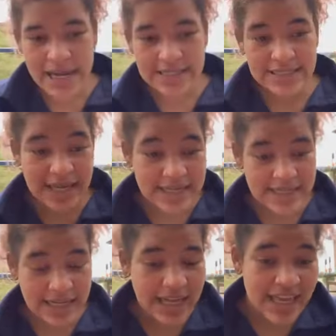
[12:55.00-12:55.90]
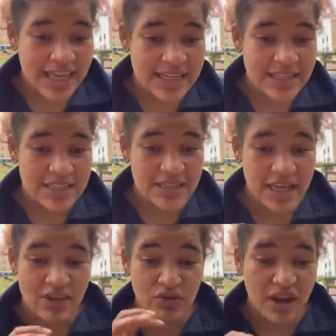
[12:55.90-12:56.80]
setting is
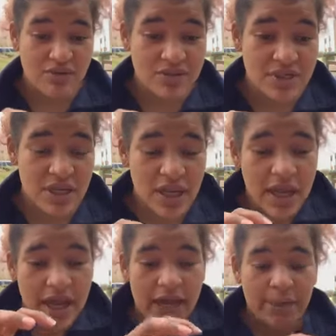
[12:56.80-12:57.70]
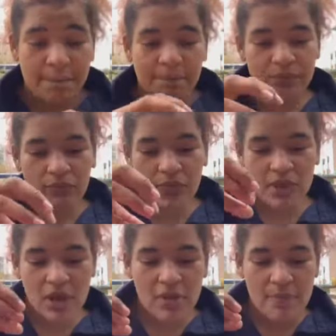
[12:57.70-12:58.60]
in the round.
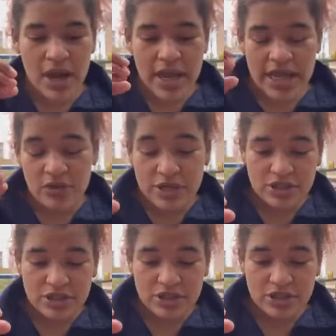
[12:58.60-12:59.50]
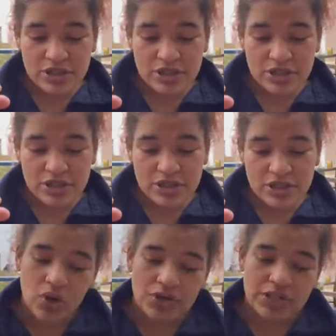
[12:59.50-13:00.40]
My
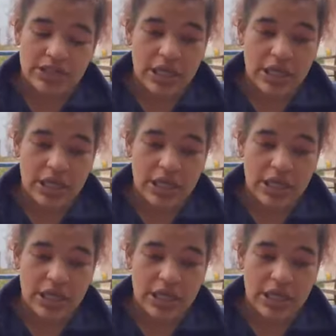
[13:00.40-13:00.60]
was to